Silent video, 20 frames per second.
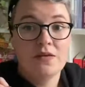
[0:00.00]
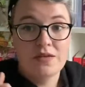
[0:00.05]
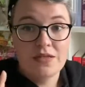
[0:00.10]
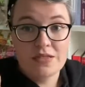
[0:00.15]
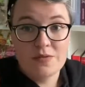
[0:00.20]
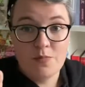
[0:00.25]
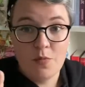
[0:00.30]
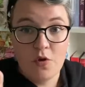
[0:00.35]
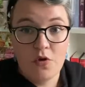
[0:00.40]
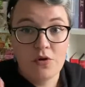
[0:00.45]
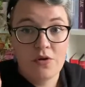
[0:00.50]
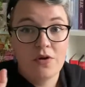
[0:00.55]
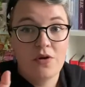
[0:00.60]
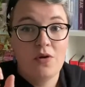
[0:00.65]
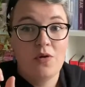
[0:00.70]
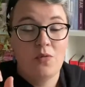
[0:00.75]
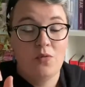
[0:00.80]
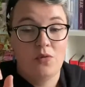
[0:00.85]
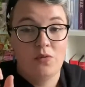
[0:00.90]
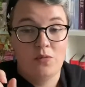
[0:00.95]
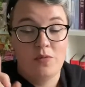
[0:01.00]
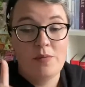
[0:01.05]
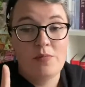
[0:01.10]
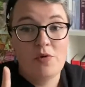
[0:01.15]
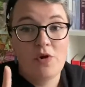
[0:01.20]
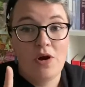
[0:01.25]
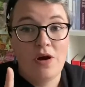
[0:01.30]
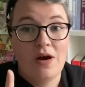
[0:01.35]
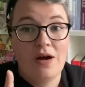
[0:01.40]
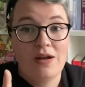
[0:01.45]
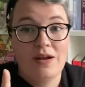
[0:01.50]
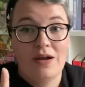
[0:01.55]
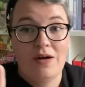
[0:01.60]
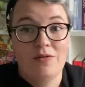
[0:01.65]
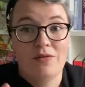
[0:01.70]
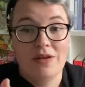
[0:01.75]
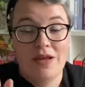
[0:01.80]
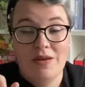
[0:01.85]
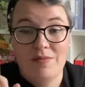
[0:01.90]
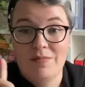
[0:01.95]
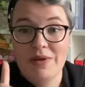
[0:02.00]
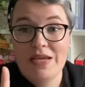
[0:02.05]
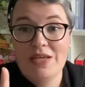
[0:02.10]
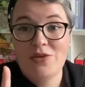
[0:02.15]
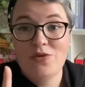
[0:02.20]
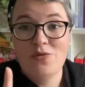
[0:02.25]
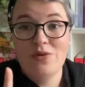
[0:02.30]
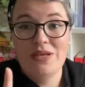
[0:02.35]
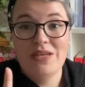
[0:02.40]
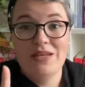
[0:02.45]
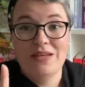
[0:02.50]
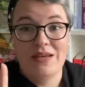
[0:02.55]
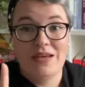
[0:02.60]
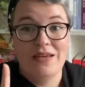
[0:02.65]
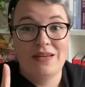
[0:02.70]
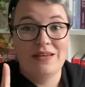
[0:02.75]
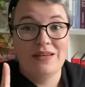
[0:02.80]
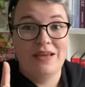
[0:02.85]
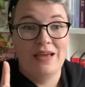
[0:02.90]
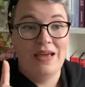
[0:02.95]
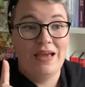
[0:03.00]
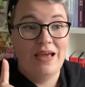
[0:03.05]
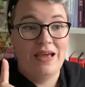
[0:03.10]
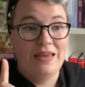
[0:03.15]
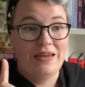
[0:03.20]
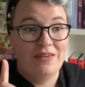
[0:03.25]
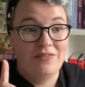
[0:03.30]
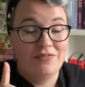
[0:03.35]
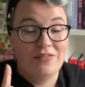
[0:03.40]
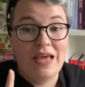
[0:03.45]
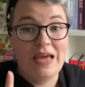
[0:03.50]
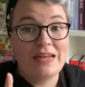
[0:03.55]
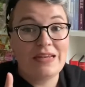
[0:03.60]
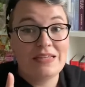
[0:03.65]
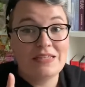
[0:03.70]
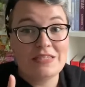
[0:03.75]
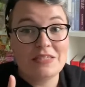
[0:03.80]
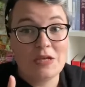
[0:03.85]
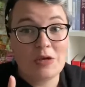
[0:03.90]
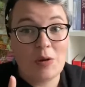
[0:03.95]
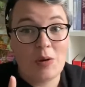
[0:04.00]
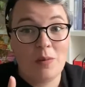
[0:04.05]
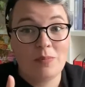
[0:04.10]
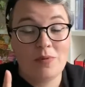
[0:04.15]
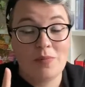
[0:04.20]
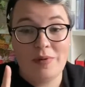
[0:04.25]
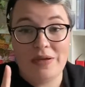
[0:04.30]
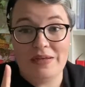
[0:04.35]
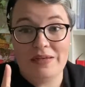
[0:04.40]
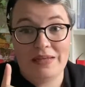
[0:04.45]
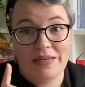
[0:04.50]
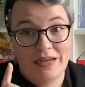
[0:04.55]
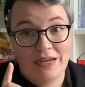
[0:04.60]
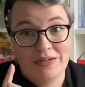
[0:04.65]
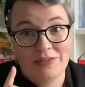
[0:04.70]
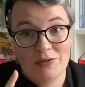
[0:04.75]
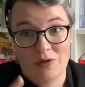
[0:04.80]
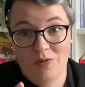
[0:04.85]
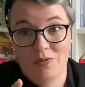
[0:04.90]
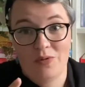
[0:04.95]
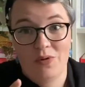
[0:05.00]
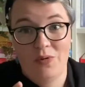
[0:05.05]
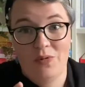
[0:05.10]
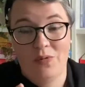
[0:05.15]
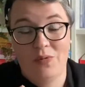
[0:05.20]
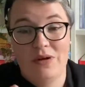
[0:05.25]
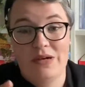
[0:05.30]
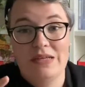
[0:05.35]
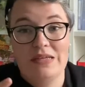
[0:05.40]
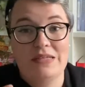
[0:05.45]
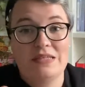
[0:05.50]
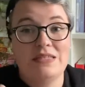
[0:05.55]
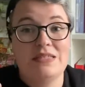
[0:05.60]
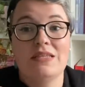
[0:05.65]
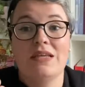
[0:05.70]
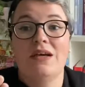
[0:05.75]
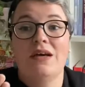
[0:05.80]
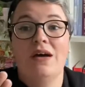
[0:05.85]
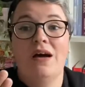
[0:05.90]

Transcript: This book will rip your heart out and make you eat it. And if that isn't a compliment, then I don't know what is.